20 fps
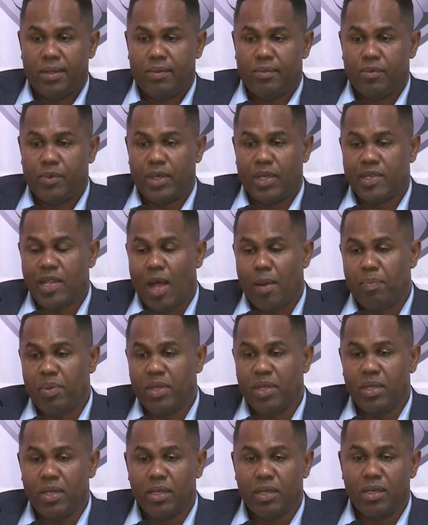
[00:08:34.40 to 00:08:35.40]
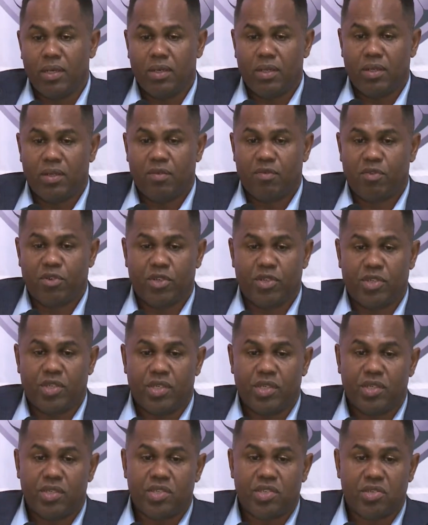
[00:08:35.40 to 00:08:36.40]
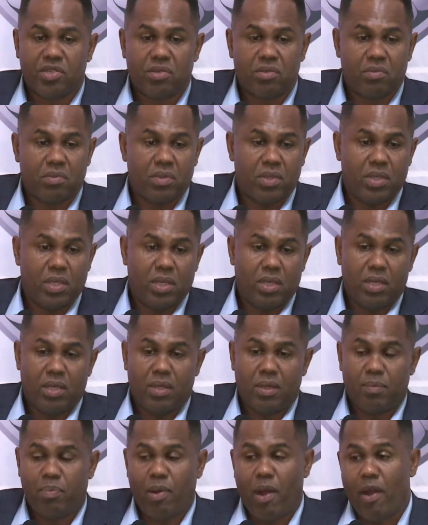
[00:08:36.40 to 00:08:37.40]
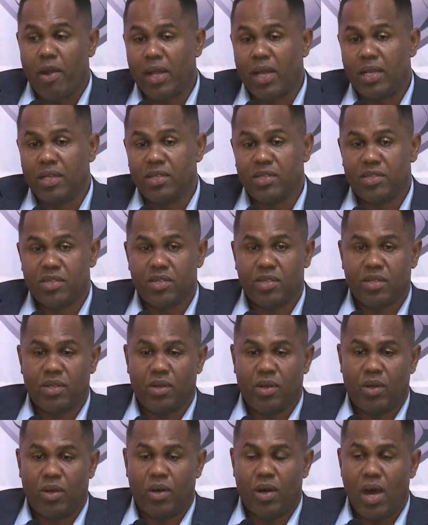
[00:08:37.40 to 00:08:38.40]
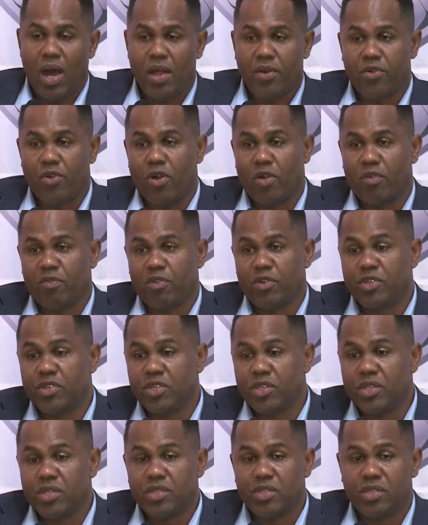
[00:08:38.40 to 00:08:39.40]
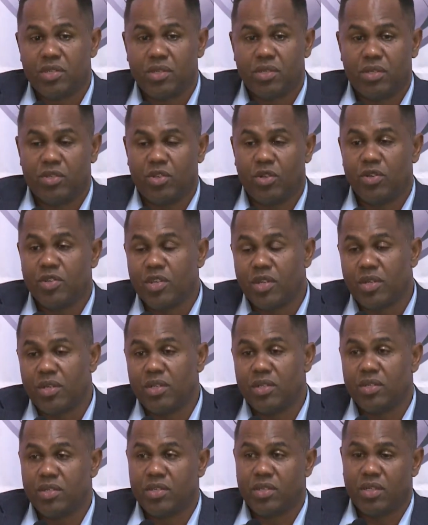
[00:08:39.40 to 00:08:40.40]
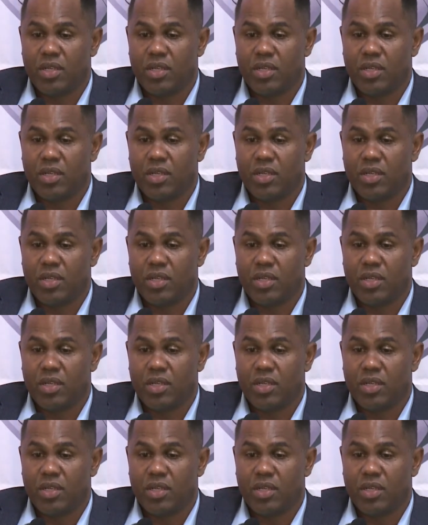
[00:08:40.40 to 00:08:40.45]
whether it's Happy Hill versus Paradise or Hard Rock versus Sunsetters.